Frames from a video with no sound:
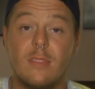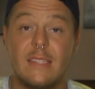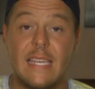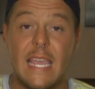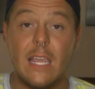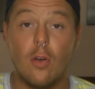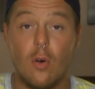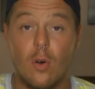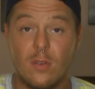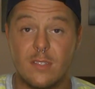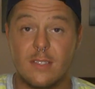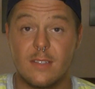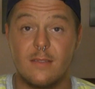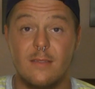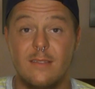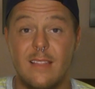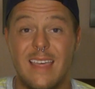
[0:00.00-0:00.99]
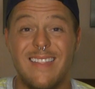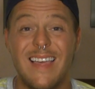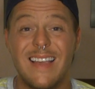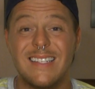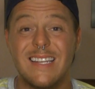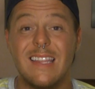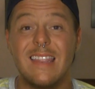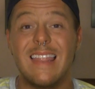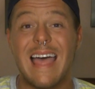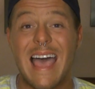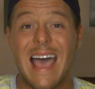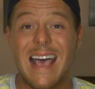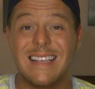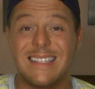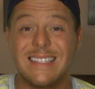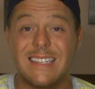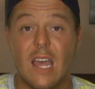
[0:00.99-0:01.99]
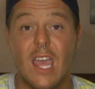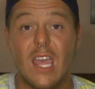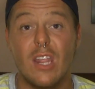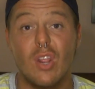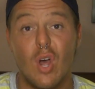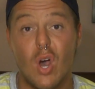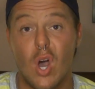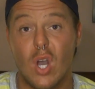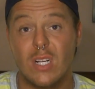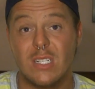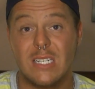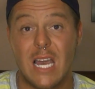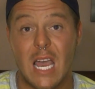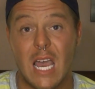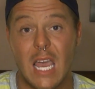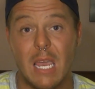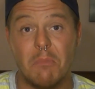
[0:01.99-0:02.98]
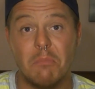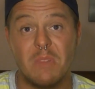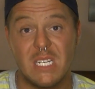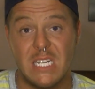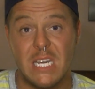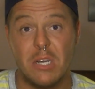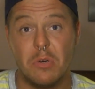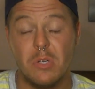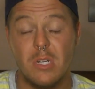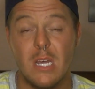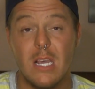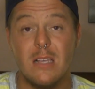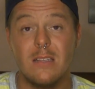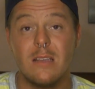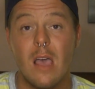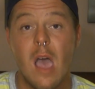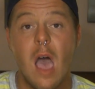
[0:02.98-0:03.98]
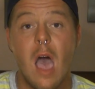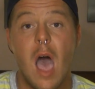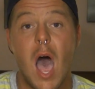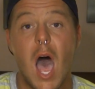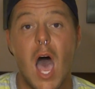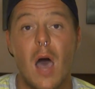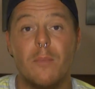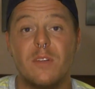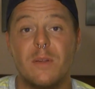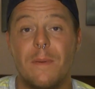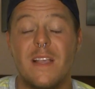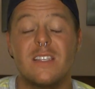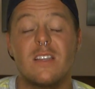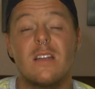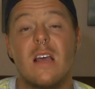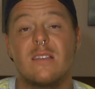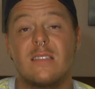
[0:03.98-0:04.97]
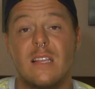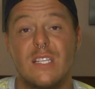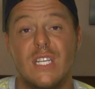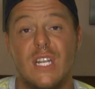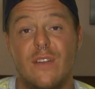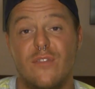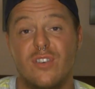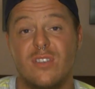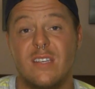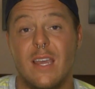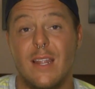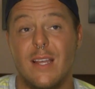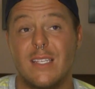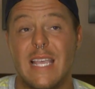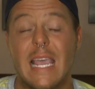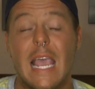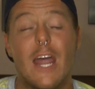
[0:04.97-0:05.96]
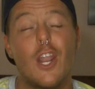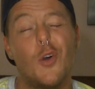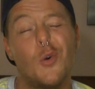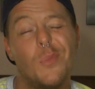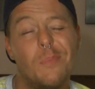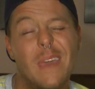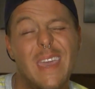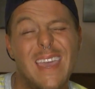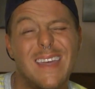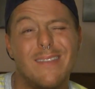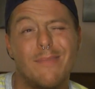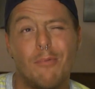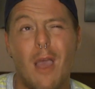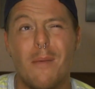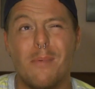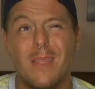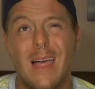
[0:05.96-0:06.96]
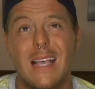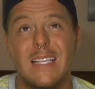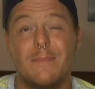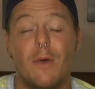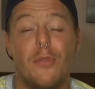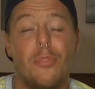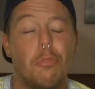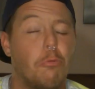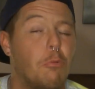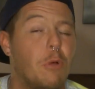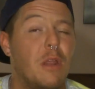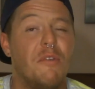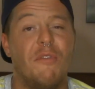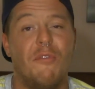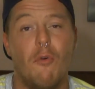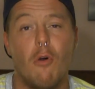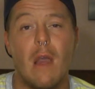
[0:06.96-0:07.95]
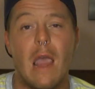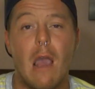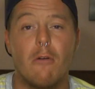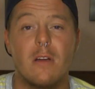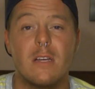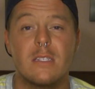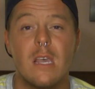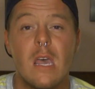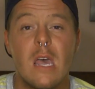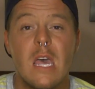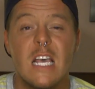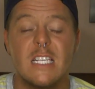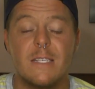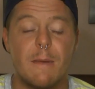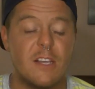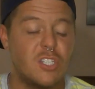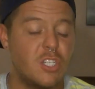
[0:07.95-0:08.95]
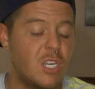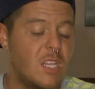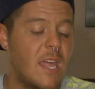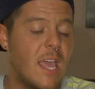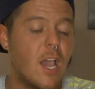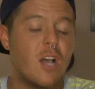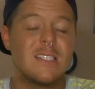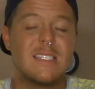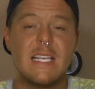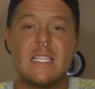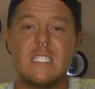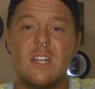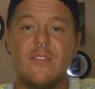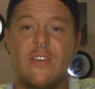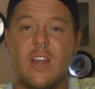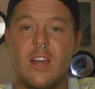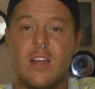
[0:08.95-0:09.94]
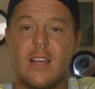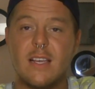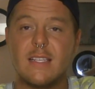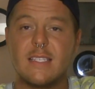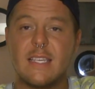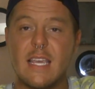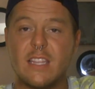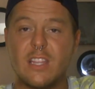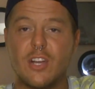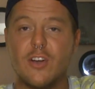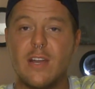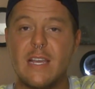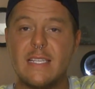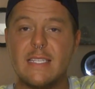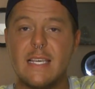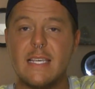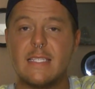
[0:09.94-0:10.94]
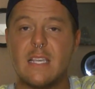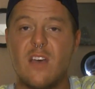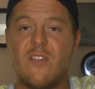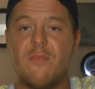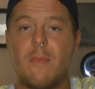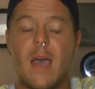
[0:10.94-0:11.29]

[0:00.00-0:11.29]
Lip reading: Tingles, they like to last a long time. The Tingle does. Depends on how sensitive your skin is. Like, I know with me, it probably lasts about 3 to 4 hours, especially like on sensitive areas, like the creases of